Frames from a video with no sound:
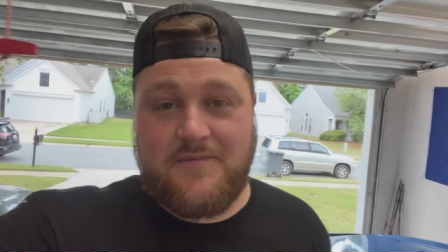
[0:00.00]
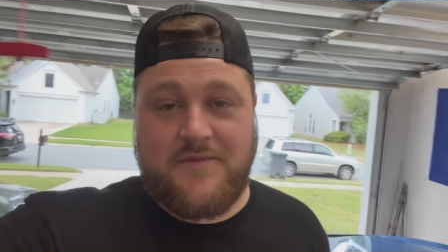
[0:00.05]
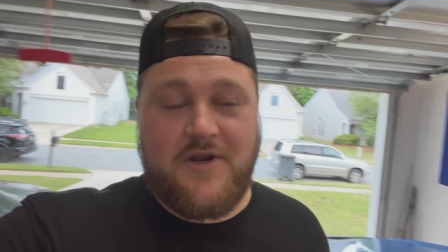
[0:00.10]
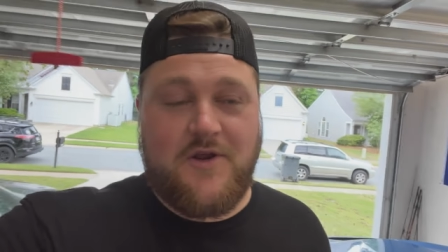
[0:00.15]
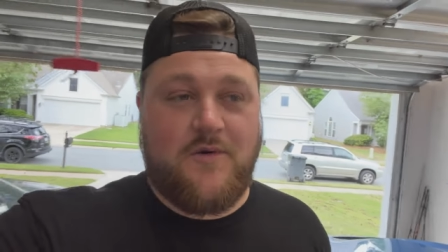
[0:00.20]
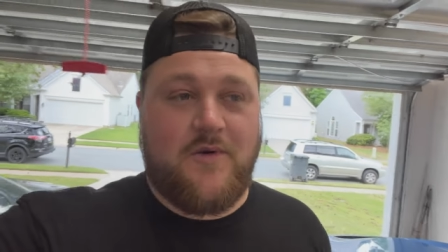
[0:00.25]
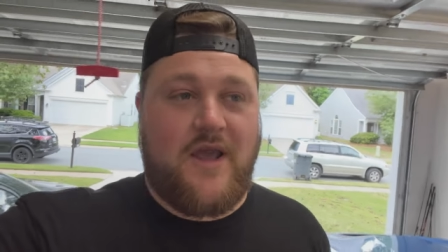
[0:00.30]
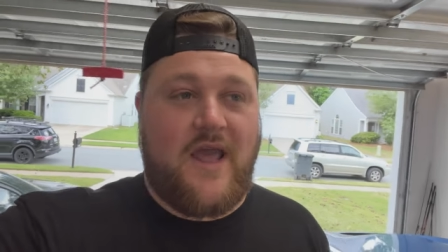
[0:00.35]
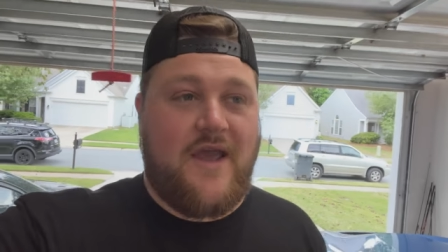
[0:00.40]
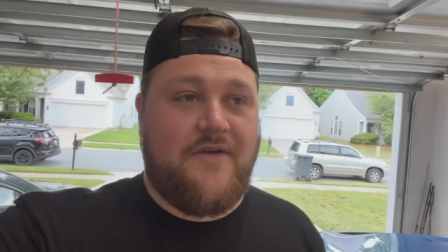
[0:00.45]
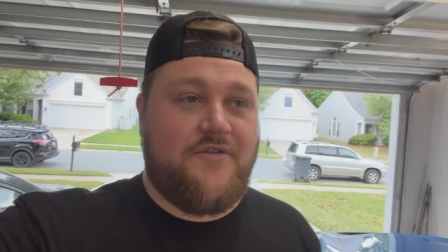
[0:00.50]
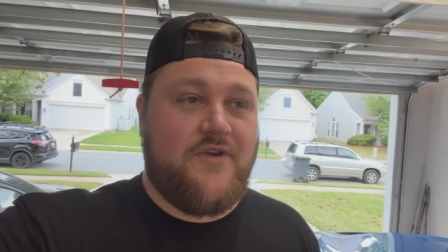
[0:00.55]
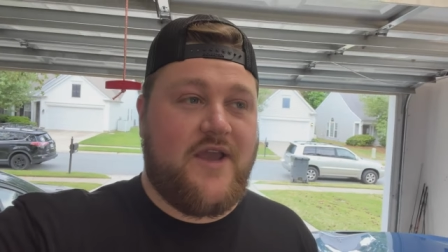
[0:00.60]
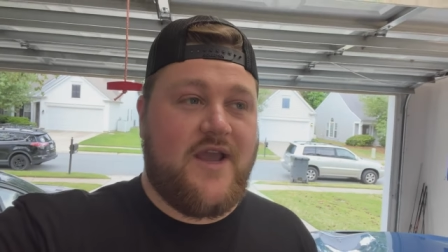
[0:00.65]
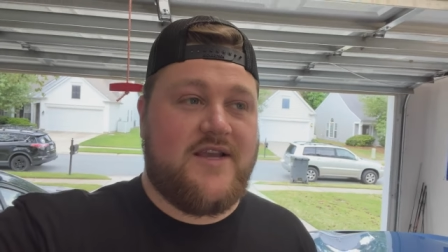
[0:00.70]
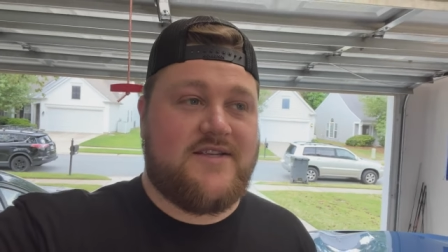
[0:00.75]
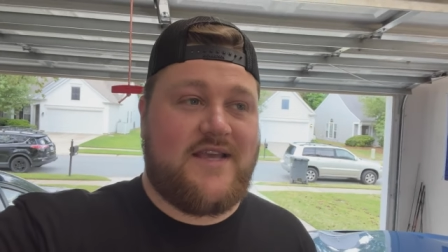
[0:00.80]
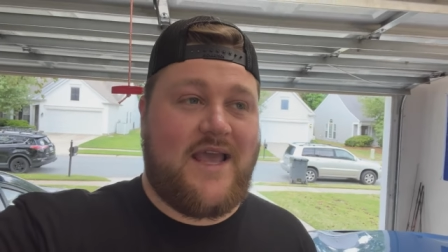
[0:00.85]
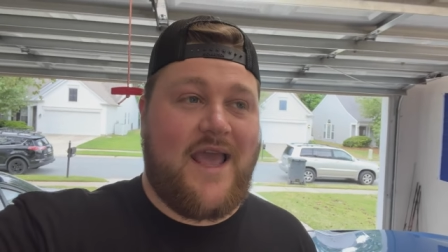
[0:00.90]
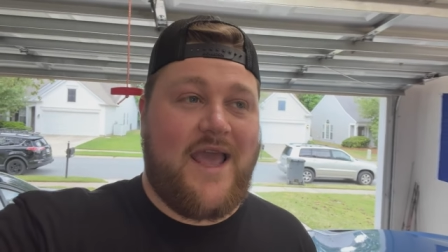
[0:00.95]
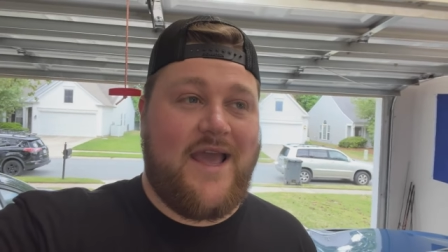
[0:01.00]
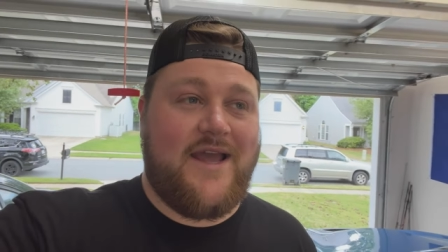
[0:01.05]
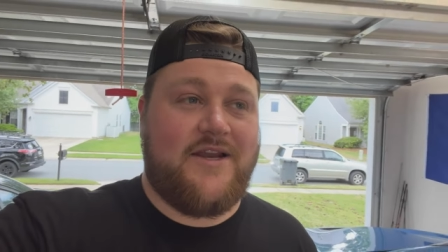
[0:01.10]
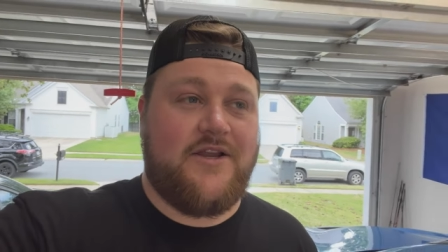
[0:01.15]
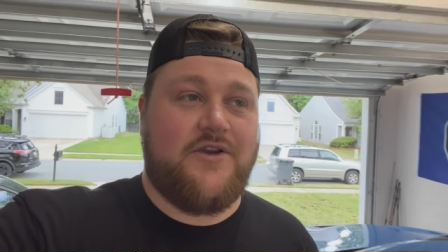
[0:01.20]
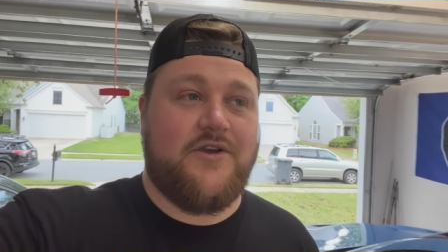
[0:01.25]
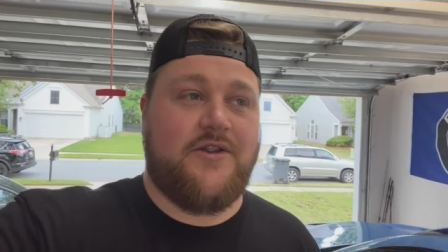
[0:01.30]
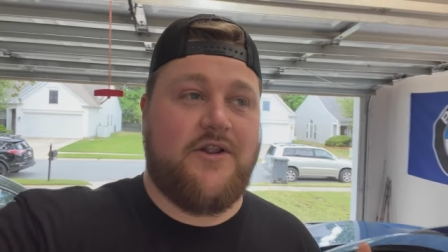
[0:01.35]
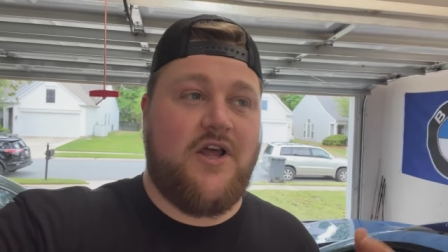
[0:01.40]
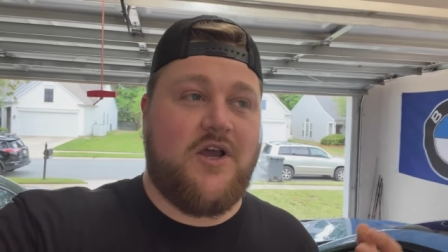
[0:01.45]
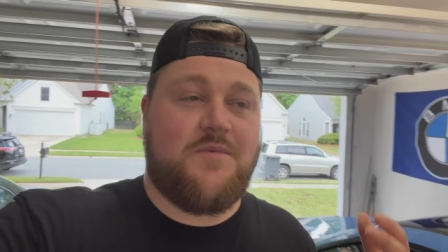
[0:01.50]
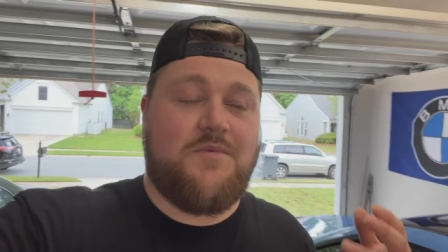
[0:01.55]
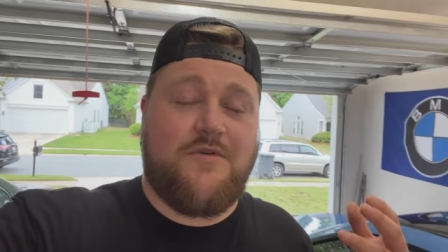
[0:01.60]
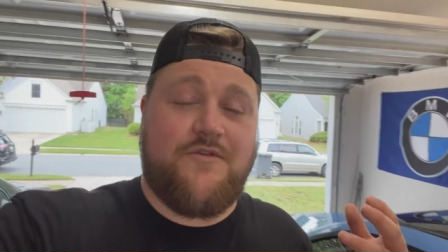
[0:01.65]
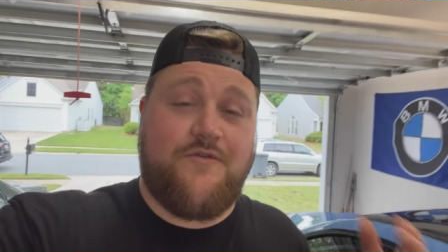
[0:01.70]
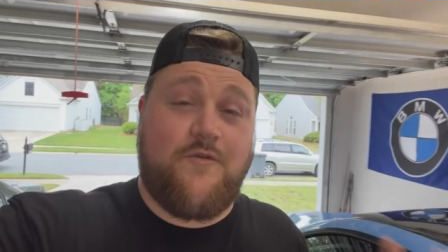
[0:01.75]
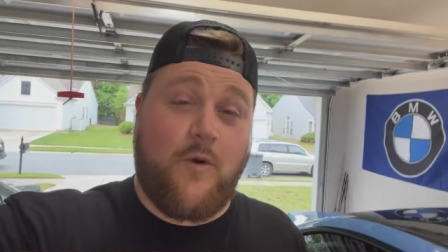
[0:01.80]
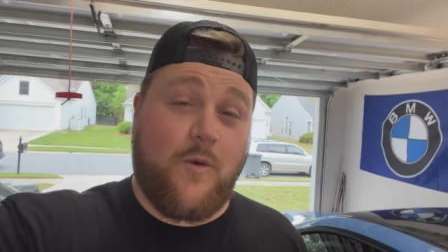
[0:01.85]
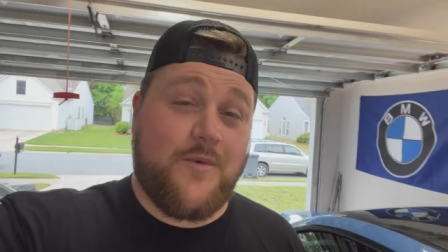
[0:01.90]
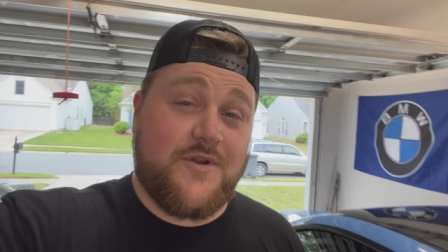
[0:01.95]
You know, have you guys had good luck
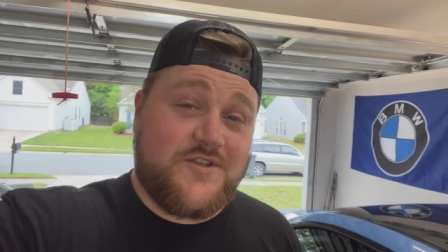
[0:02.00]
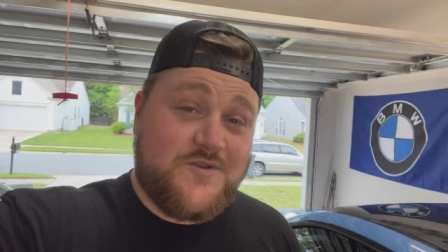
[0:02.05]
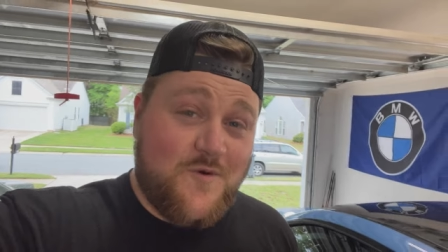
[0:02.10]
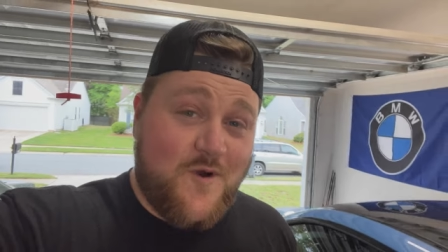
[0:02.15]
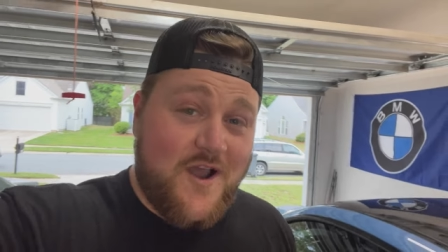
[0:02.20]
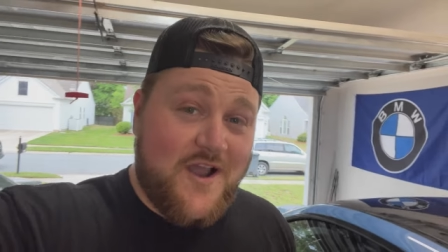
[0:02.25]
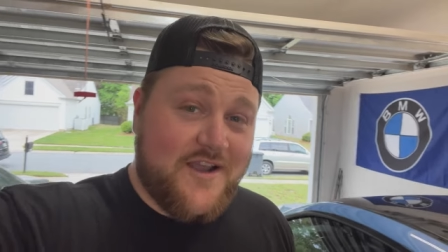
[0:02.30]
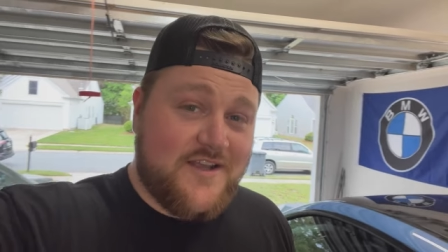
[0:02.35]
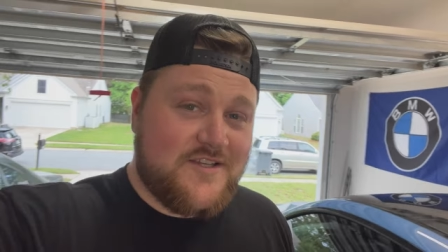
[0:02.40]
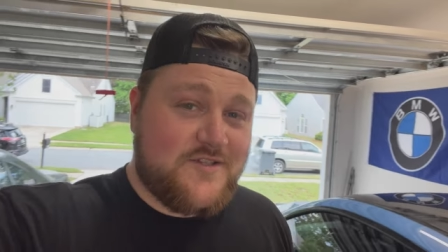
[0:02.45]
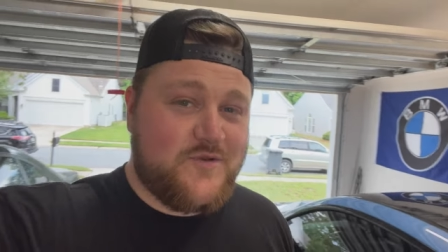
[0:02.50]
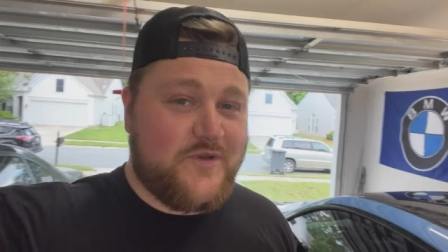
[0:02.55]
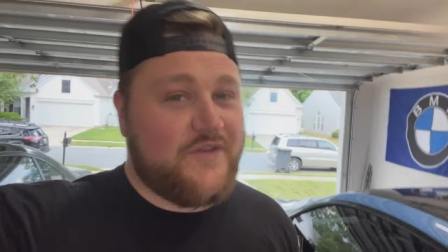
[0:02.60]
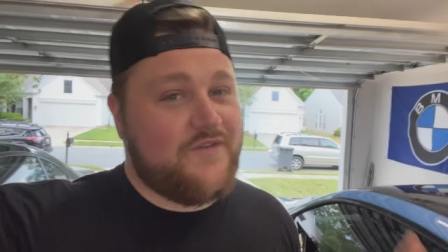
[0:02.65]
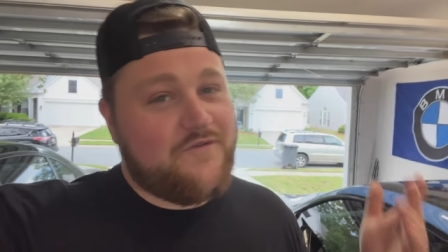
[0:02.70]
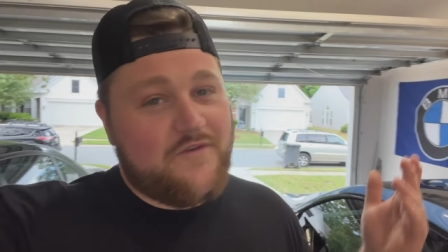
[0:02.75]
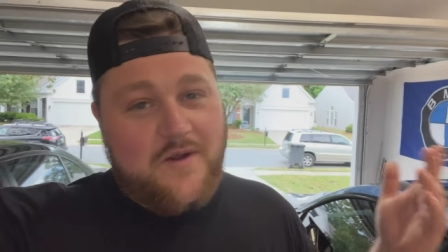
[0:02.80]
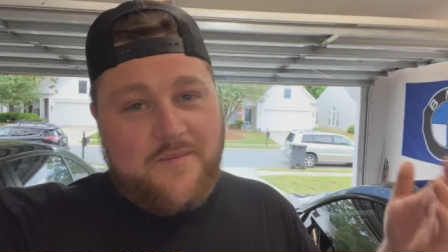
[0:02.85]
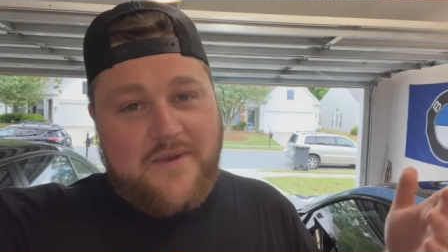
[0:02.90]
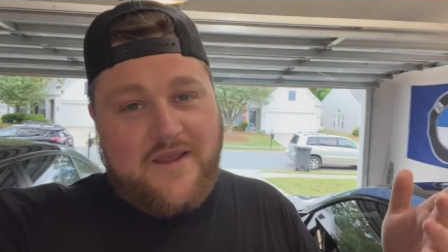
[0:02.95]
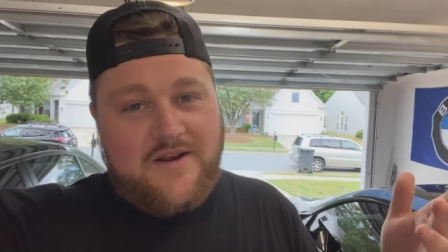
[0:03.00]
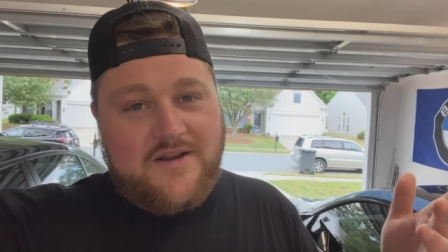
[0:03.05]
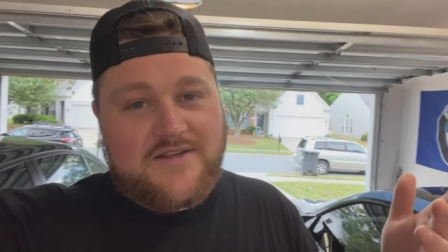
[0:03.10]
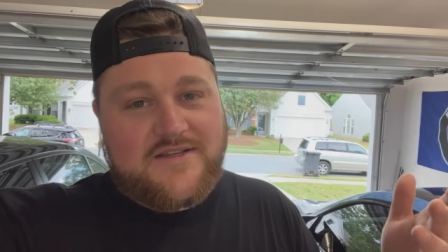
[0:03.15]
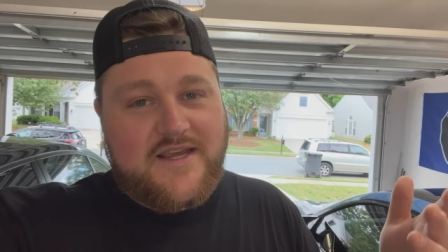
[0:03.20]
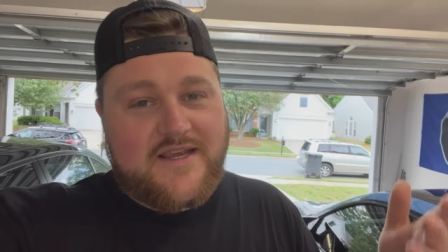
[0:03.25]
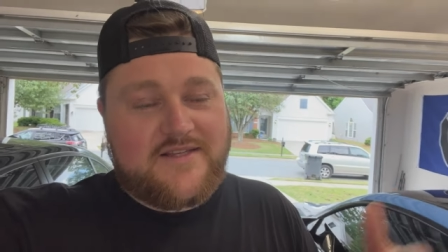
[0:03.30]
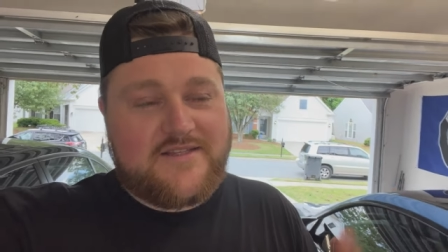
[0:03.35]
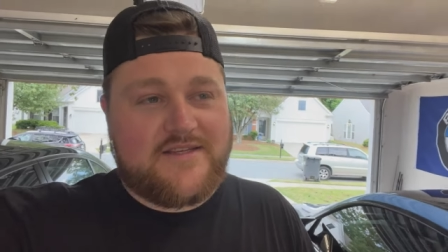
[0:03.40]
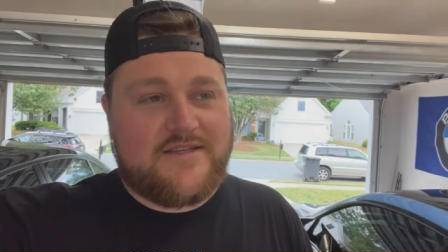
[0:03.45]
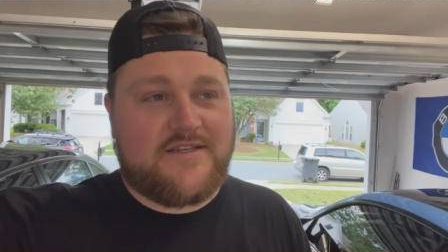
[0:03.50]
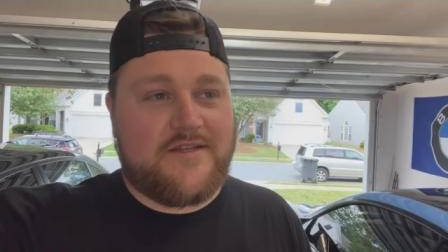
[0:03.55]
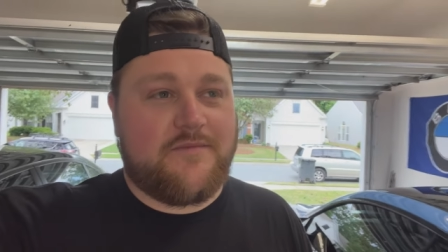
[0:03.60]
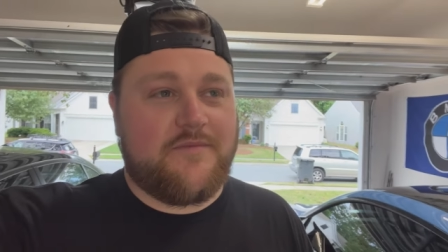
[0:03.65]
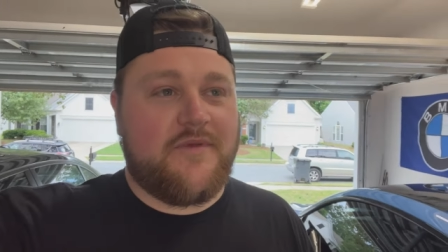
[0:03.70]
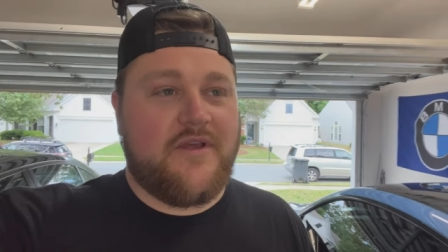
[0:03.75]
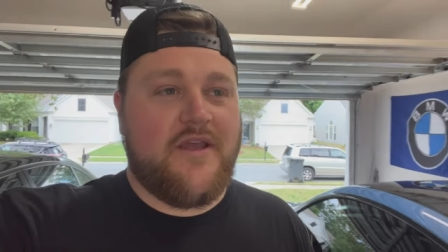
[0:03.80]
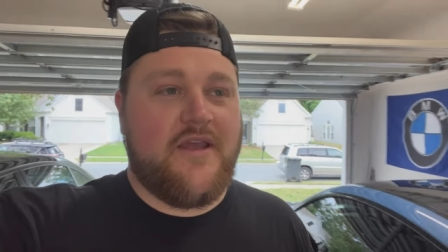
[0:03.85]
performance-wise with the front mount intake system?